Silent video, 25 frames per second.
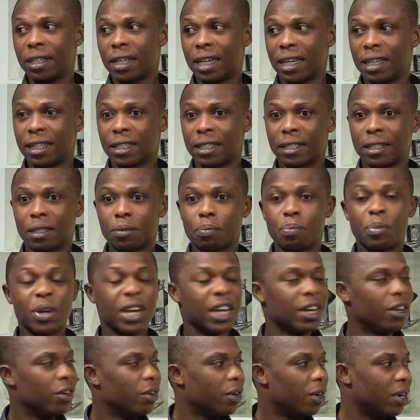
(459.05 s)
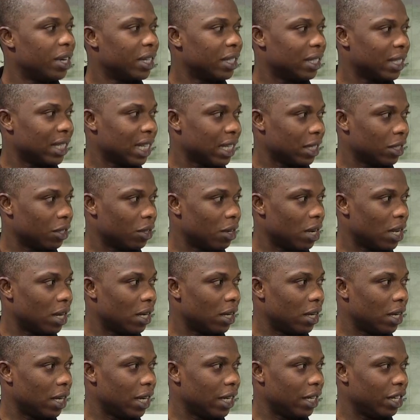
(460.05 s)
that is pain during
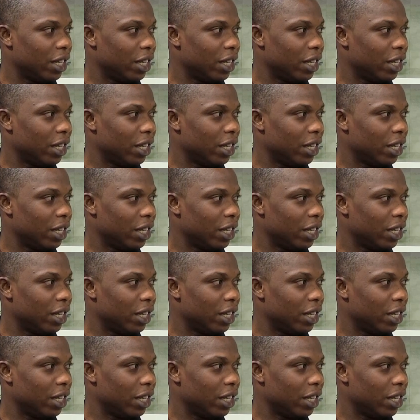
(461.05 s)
sexual